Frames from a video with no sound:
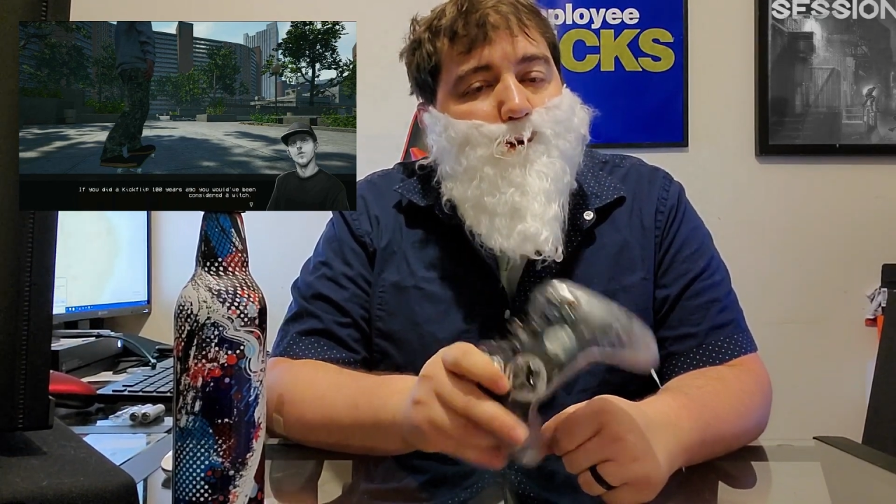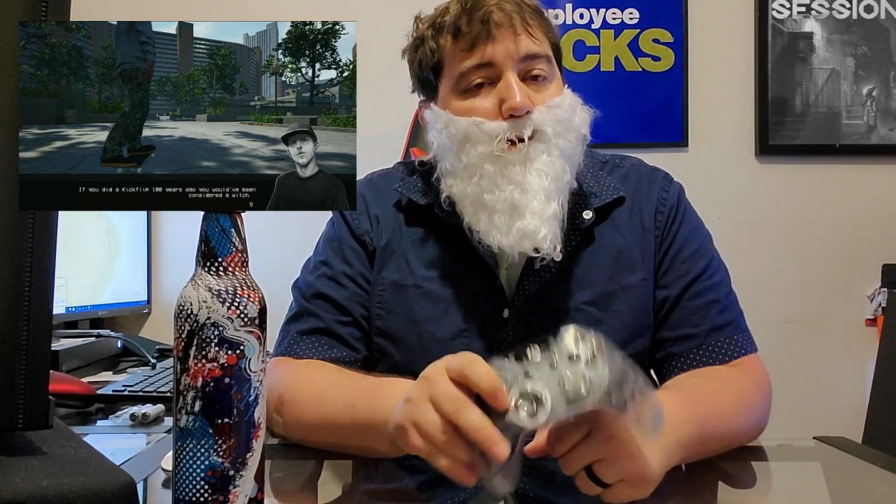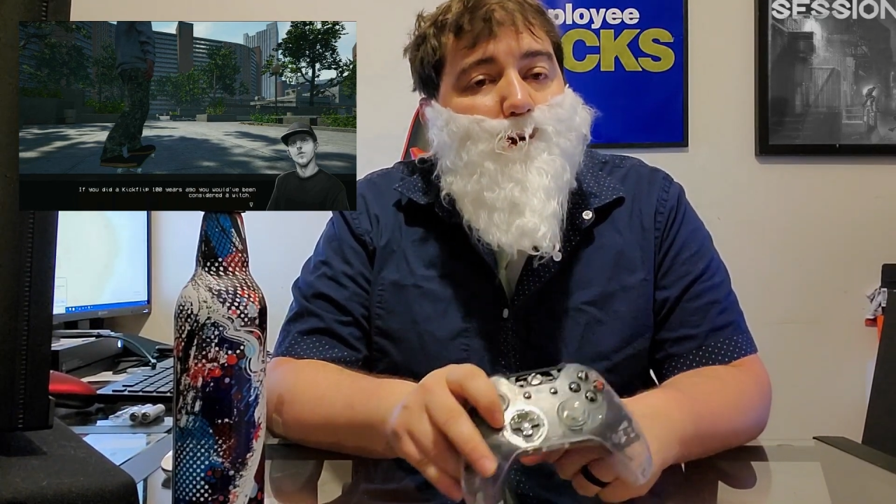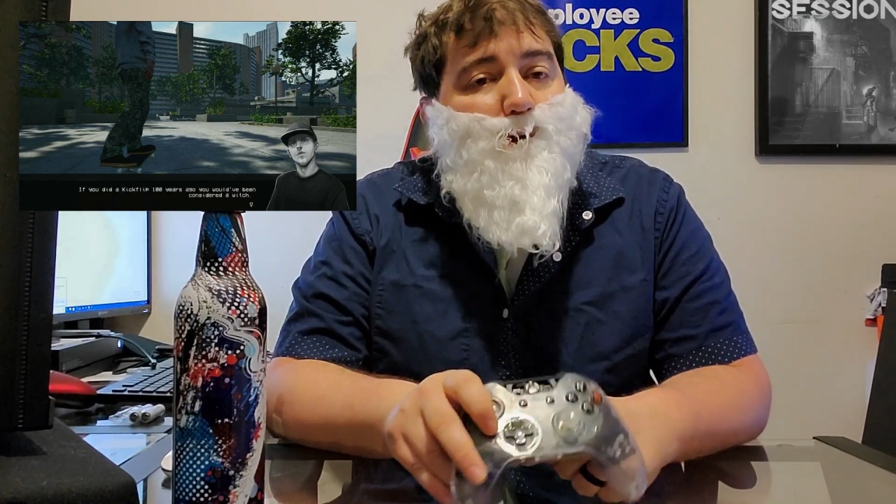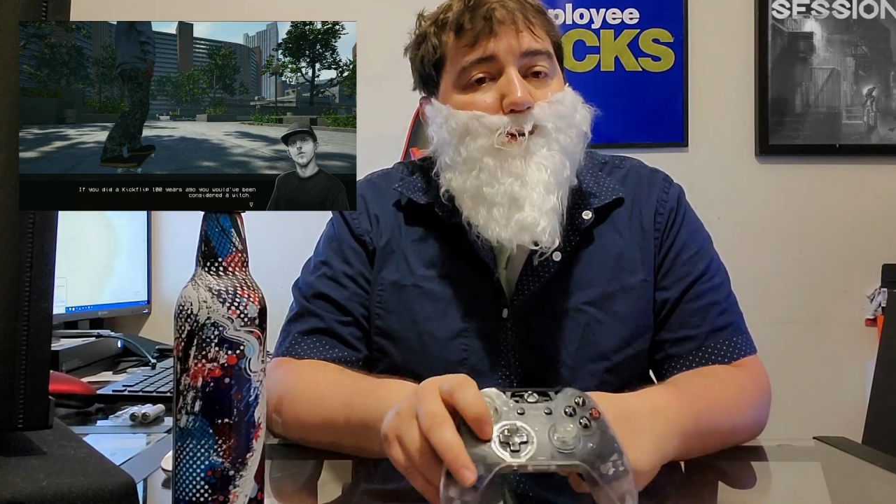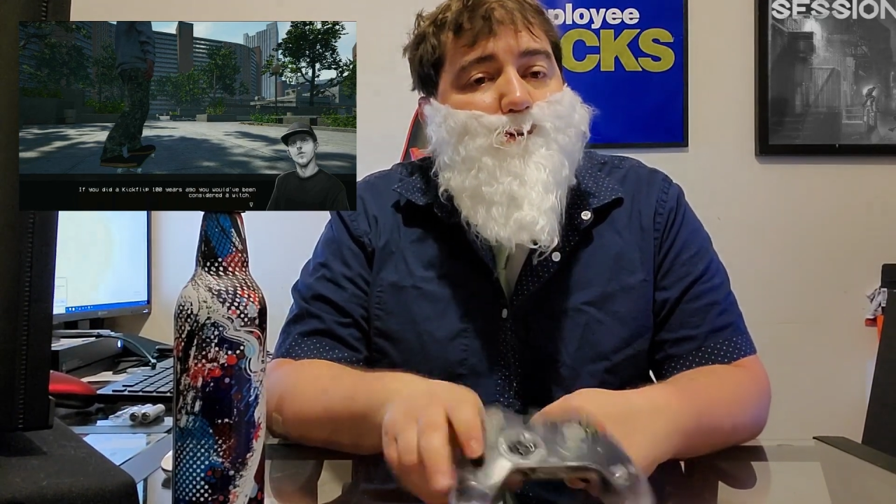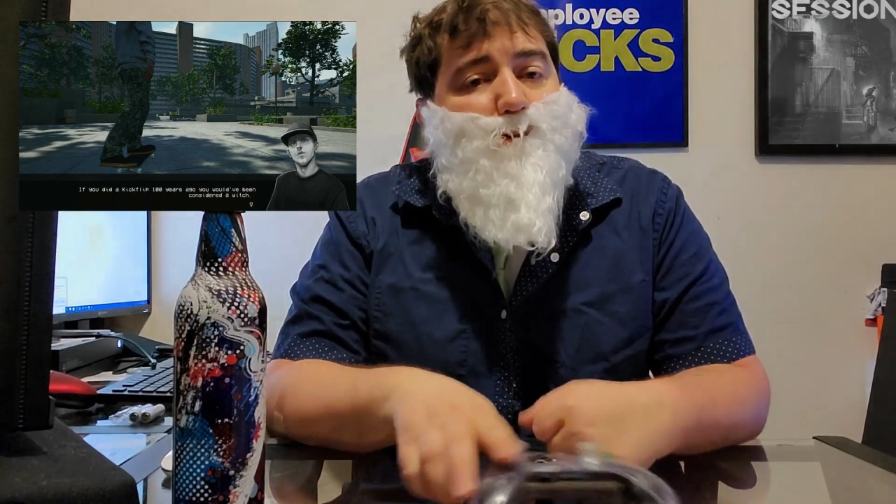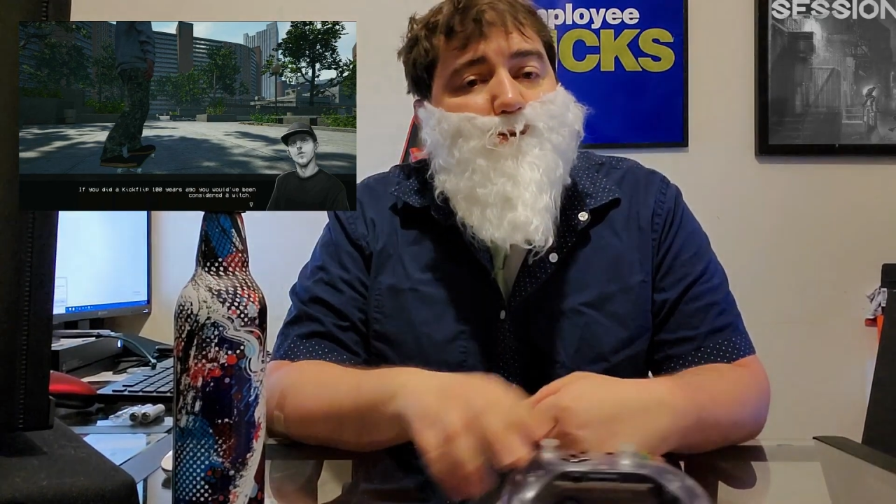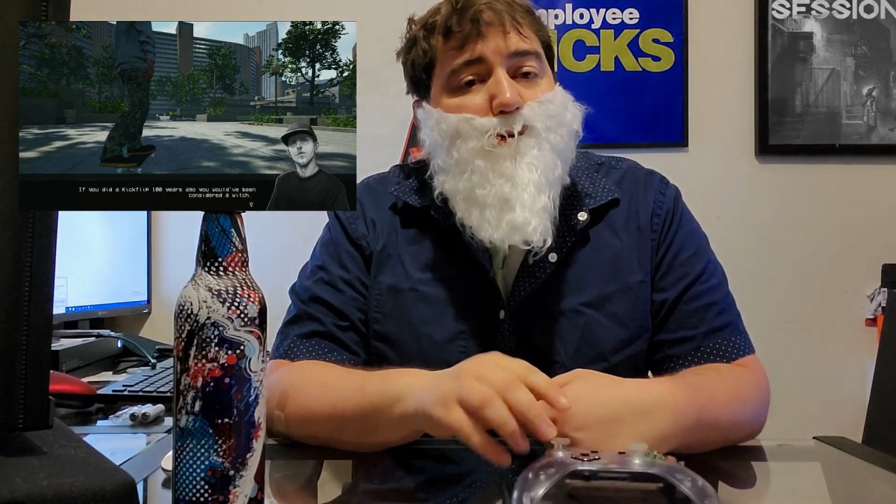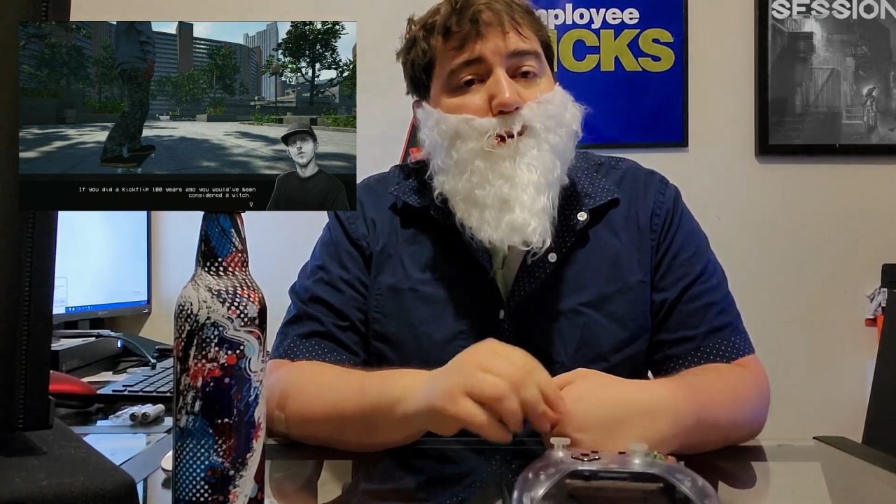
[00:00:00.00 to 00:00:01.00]
Guys,
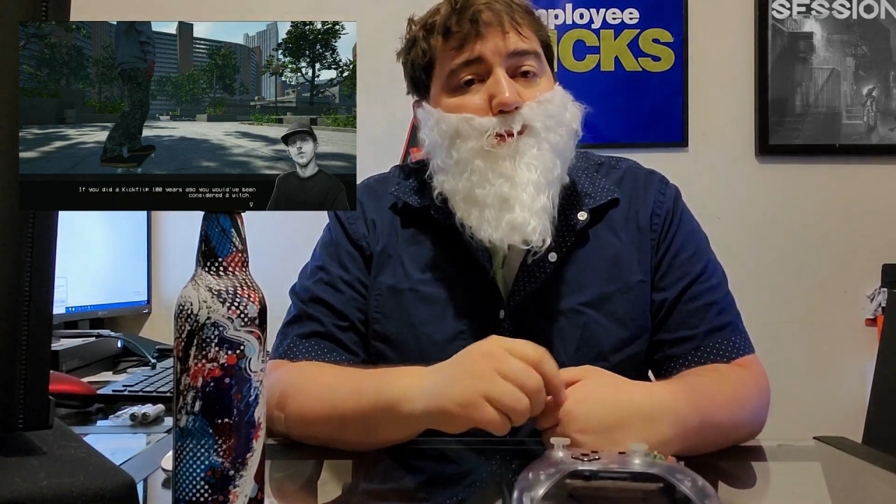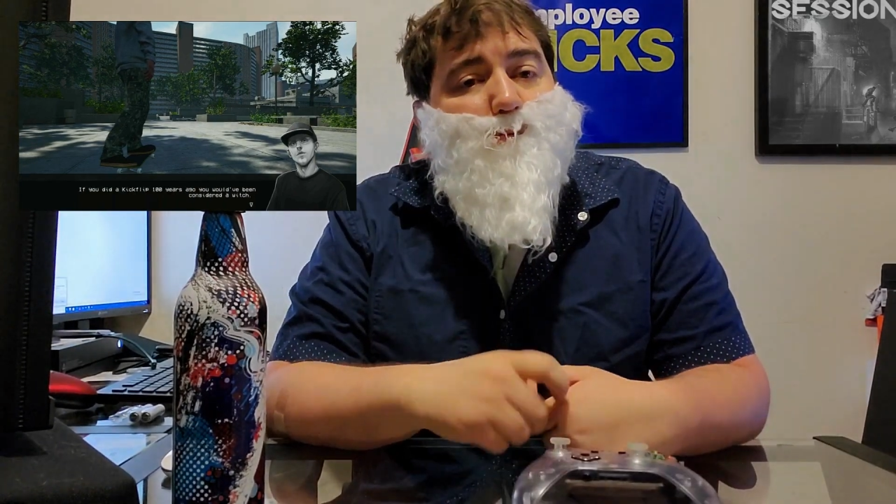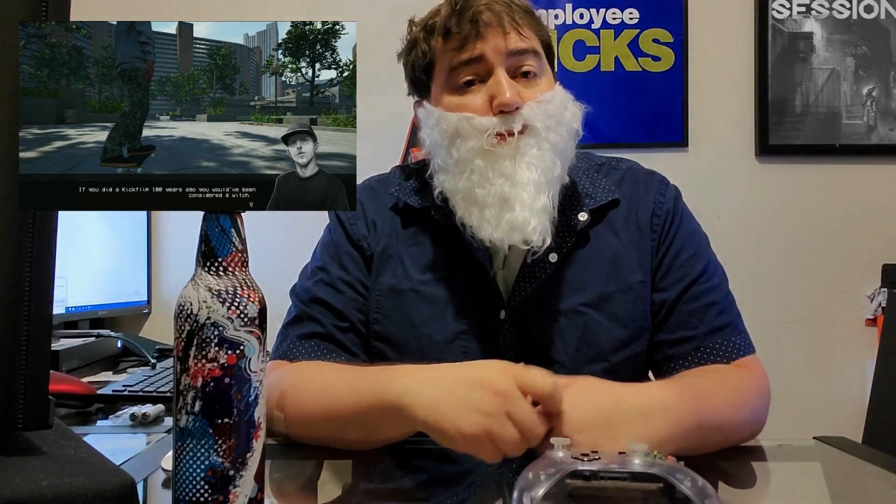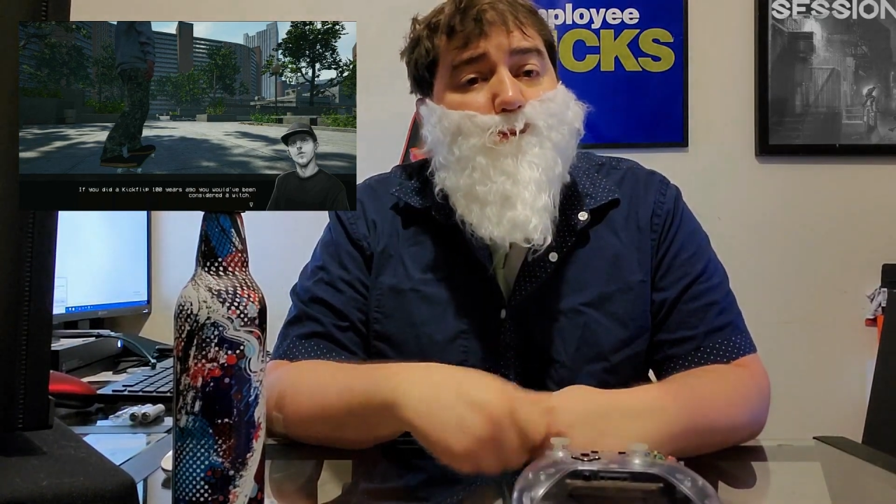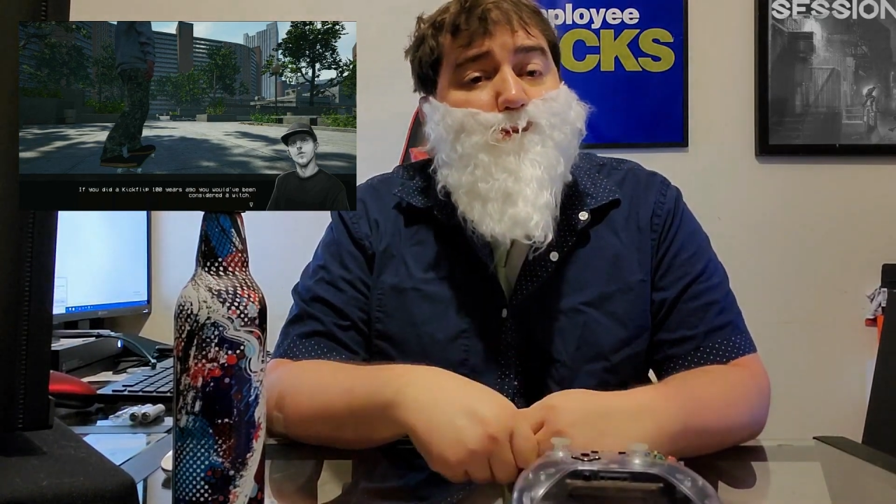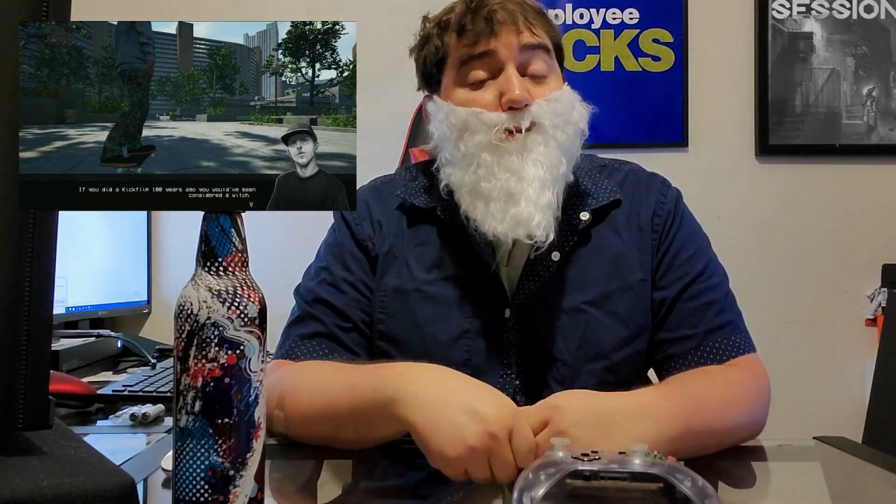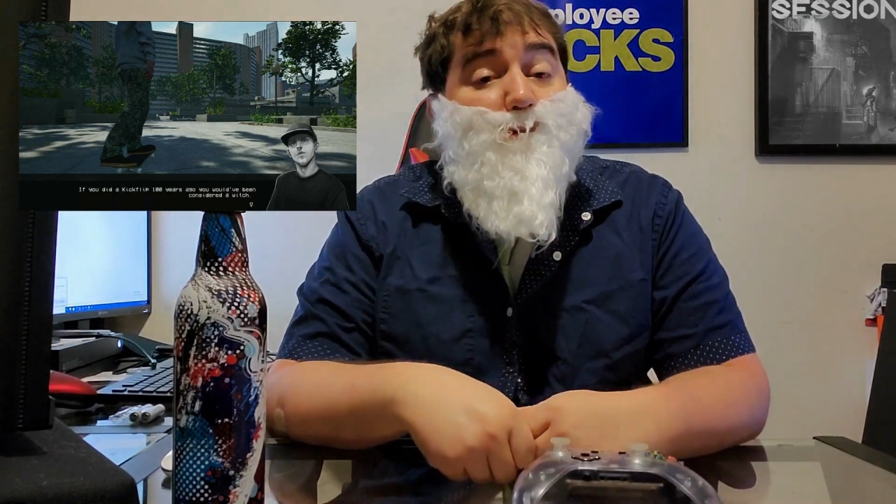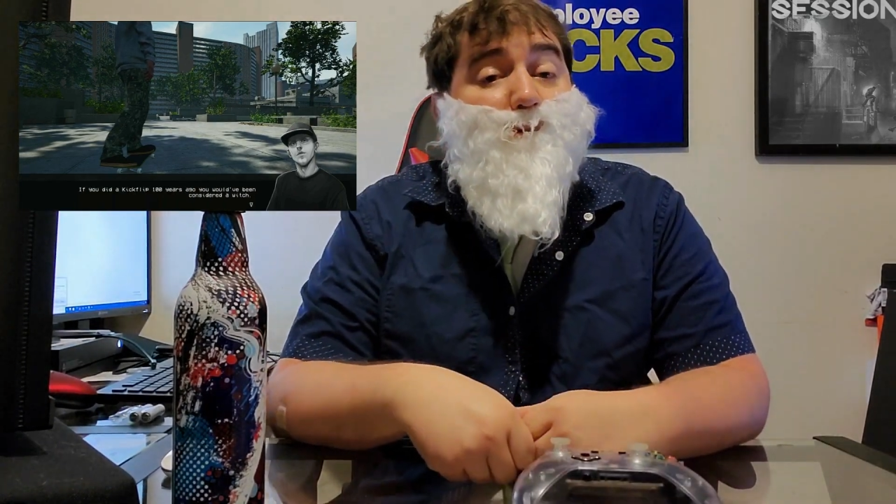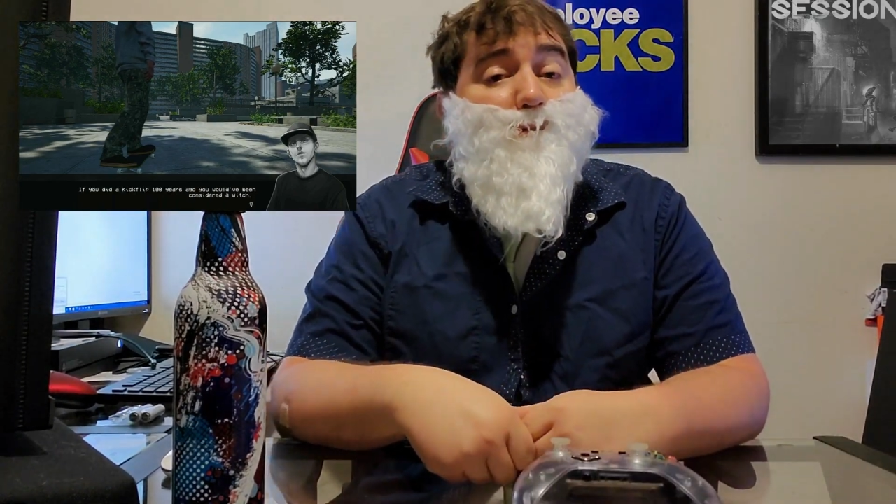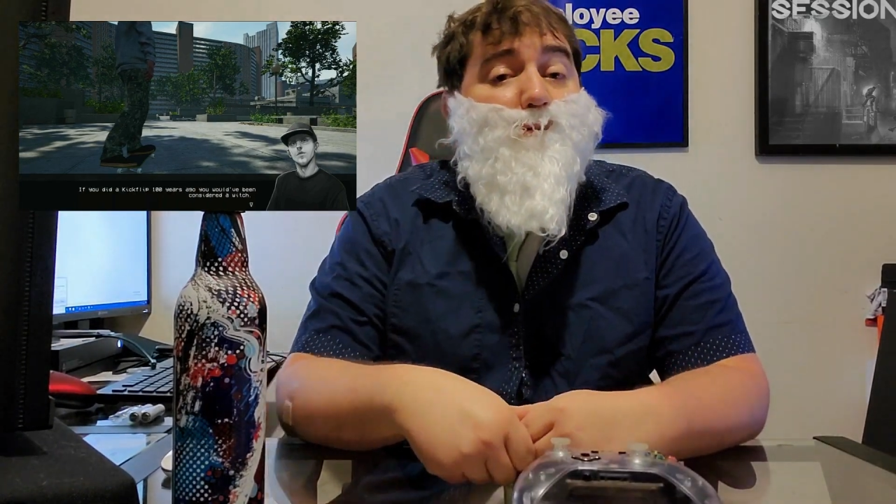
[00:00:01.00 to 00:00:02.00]
thanks for gaming with Mr.
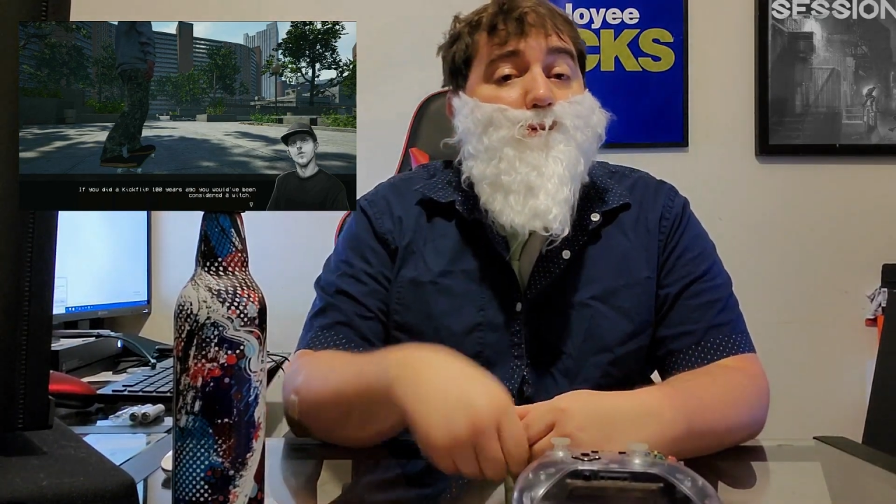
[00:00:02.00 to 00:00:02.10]
C.